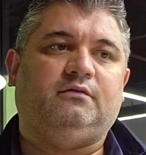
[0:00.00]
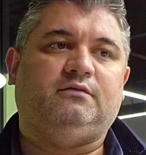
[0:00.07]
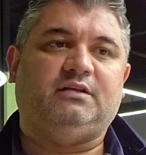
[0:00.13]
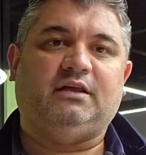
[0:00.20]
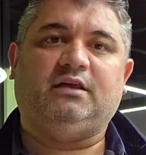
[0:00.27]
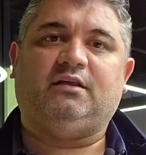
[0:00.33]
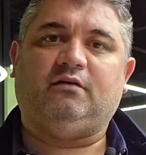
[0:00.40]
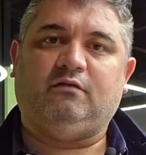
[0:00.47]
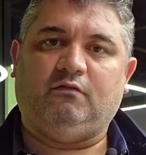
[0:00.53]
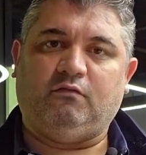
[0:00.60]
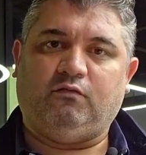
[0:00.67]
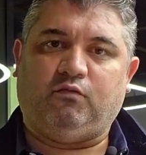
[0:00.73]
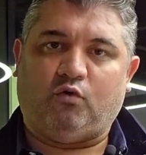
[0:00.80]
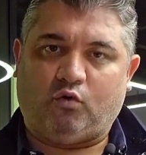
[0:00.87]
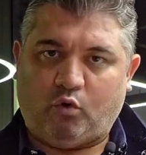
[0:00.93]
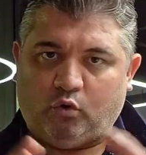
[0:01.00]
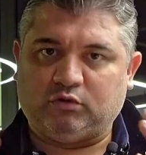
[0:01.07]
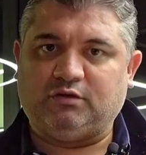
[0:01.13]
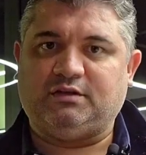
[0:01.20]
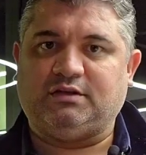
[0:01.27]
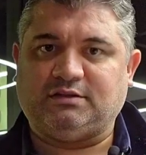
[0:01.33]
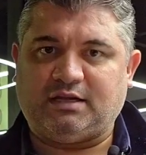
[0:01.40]
thing for all
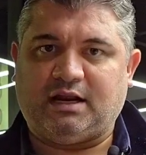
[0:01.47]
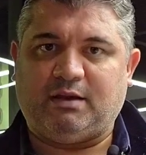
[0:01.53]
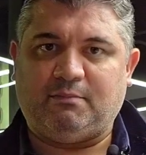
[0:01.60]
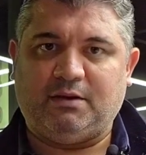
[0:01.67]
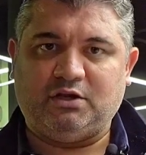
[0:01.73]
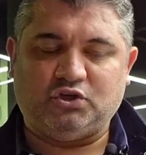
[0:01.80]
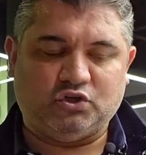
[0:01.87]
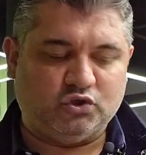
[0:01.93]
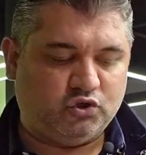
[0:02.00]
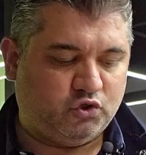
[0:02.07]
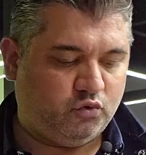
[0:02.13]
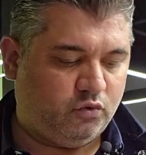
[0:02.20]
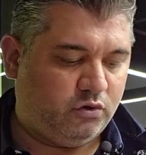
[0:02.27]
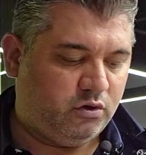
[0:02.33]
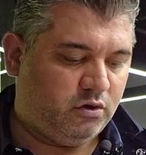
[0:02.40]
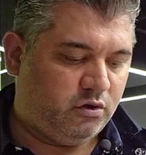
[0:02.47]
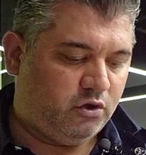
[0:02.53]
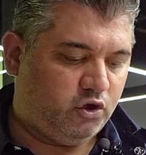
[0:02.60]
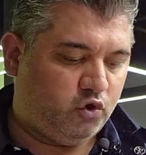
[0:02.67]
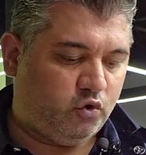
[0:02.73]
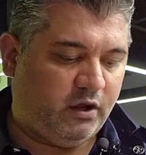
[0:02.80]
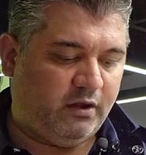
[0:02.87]
the things that I mentioned you
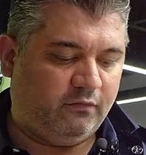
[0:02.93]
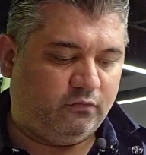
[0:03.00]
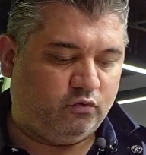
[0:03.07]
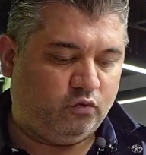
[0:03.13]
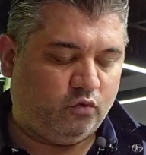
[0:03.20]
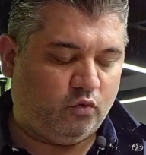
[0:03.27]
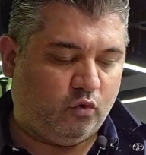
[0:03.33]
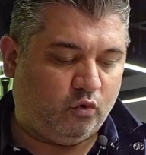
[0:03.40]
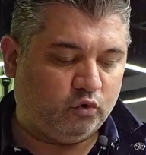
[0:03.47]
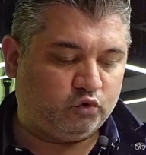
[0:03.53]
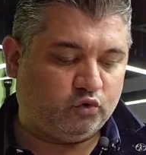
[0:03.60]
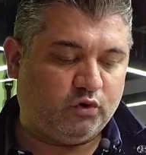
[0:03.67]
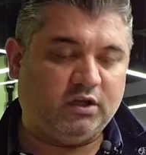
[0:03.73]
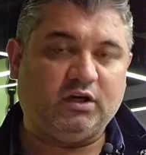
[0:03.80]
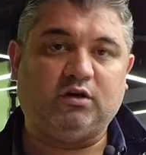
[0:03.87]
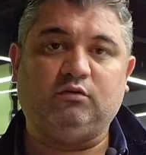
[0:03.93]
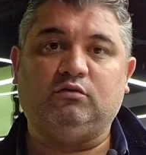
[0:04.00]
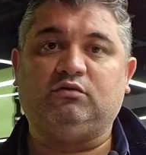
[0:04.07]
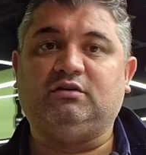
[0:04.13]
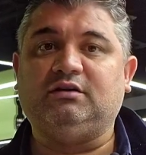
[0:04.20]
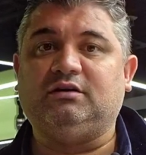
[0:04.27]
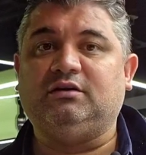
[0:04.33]
have to also
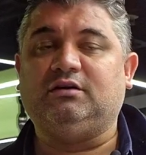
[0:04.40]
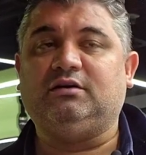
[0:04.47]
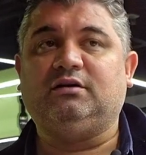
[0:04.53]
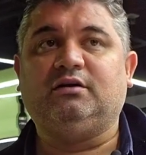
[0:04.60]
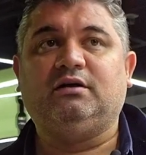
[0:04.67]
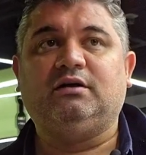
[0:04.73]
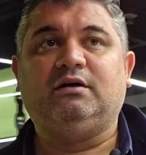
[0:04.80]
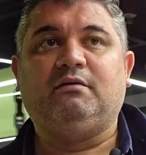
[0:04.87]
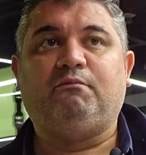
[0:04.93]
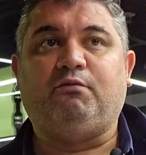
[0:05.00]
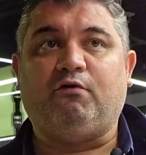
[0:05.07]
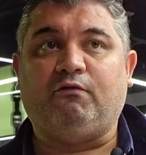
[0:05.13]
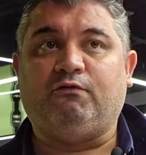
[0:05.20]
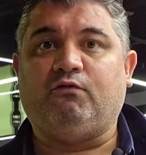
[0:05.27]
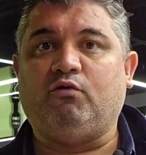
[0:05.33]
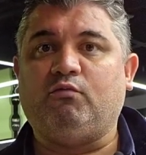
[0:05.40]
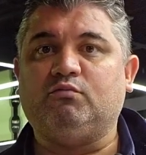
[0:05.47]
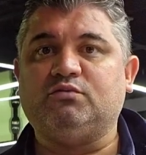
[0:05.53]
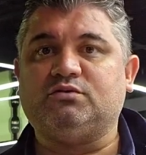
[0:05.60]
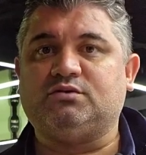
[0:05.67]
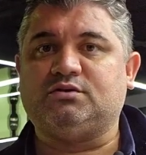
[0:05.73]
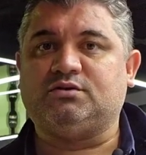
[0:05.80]
include the
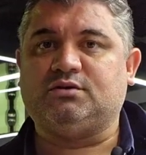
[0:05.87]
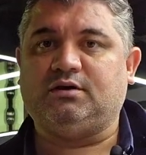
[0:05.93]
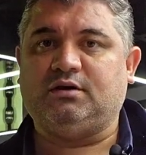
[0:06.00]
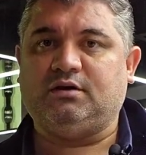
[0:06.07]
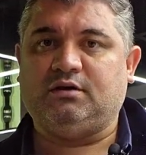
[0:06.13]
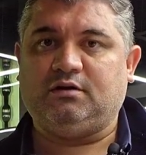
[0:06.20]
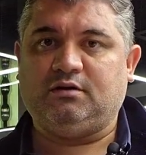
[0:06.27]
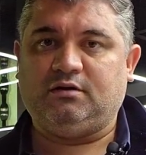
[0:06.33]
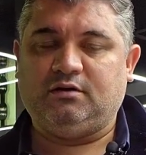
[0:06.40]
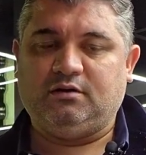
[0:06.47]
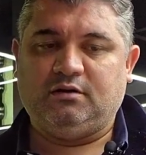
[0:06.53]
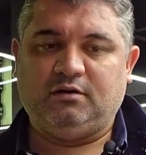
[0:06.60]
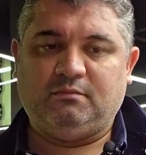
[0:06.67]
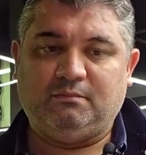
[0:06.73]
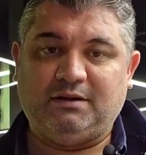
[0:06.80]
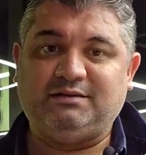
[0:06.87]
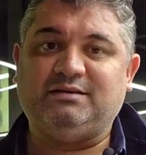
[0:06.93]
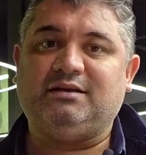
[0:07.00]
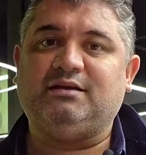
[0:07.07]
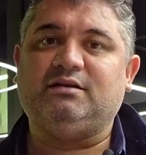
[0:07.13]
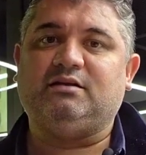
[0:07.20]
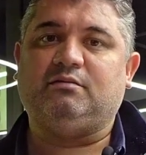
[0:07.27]
performance
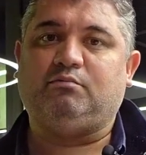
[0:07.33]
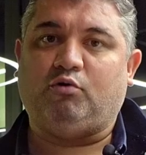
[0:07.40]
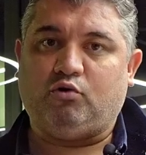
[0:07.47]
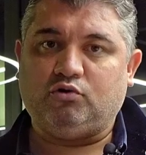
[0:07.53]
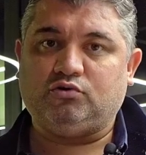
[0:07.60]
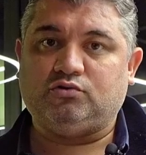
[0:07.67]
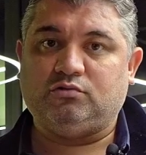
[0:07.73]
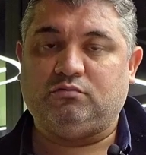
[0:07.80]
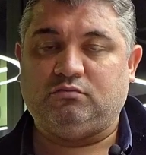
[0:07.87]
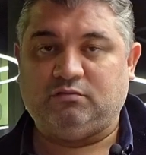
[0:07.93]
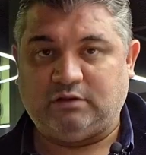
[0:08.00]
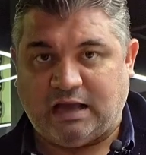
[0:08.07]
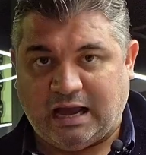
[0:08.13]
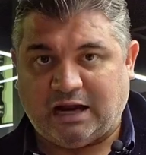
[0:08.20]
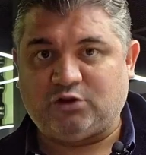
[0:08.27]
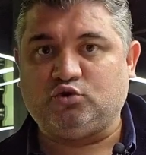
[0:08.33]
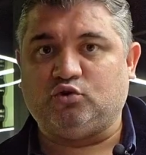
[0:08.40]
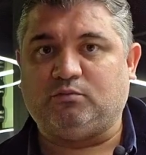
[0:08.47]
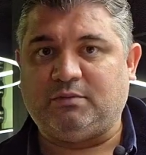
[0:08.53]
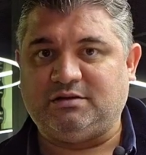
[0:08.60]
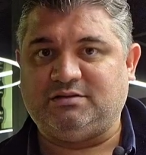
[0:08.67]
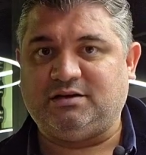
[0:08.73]
material board. The actual
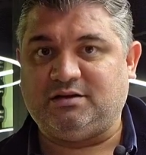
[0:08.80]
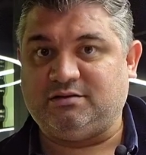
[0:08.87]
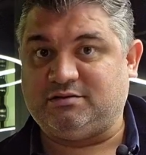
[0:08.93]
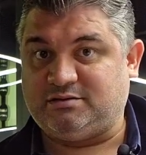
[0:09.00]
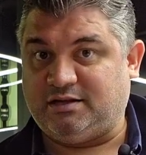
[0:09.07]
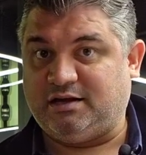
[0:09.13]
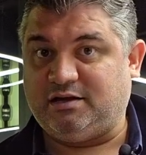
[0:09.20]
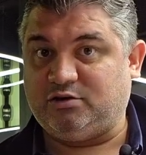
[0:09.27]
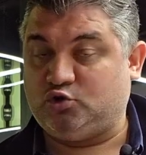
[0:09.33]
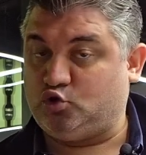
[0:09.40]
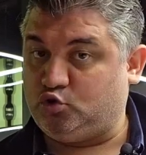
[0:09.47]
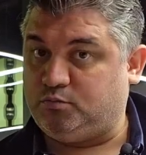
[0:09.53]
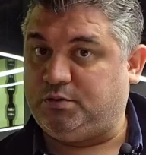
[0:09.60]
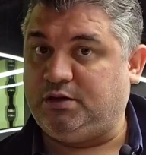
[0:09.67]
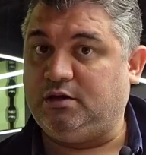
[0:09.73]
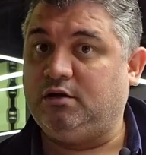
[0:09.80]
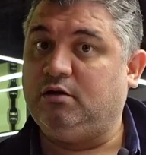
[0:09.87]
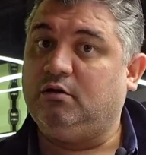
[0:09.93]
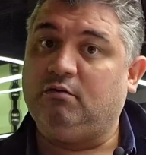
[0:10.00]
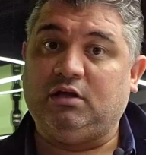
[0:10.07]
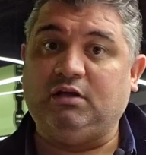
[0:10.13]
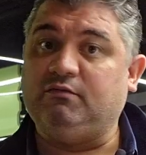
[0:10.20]
materials there should be,
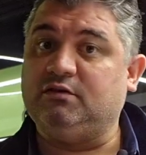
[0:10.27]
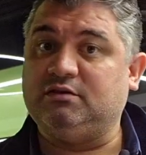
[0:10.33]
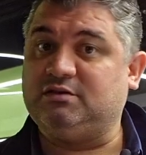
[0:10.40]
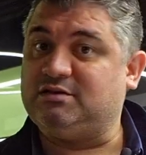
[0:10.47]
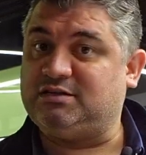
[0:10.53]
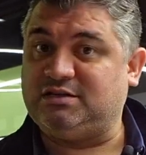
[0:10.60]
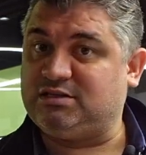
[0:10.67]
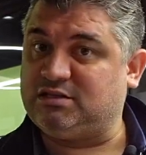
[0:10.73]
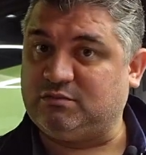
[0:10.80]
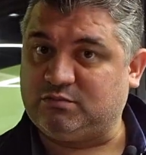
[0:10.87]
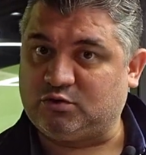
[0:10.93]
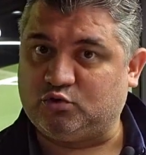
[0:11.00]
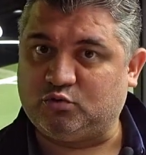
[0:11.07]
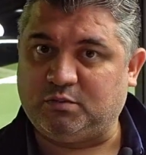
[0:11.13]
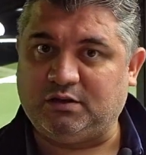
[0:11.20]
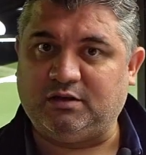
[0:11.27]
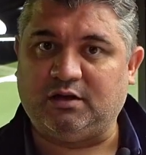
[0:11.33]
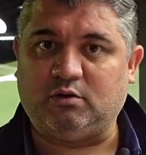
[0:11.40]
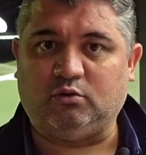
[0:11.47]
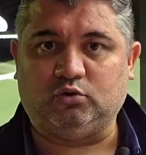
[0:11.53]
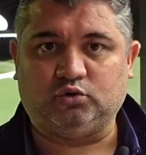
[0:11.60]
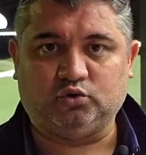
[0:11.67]
even the systems could be there
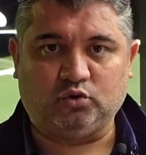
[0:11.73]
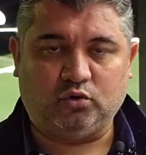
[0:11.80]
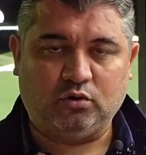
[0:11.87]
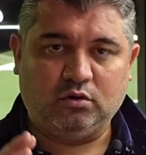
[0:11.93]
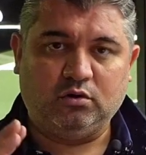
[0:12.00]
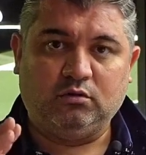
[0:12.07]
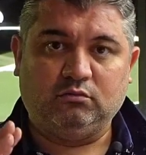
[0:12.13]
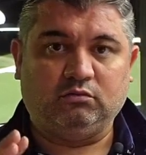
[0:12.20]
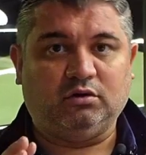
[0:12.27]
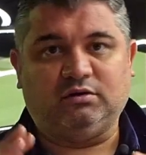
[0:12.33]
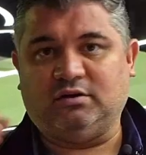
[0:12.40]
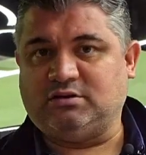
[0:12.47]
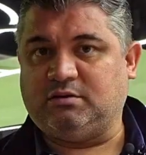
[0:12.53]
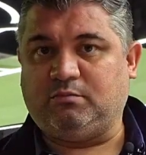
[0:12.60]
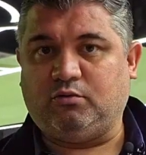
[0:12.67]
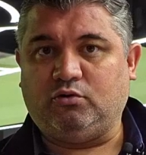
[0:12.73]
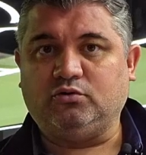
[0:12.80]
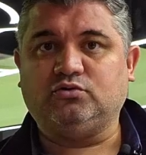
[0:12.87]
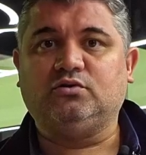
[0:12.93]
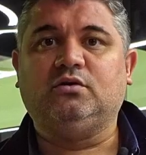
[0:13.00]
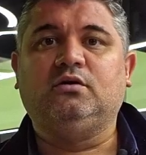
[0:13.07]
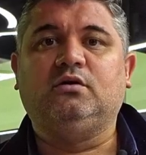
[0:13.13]
also, not as a board,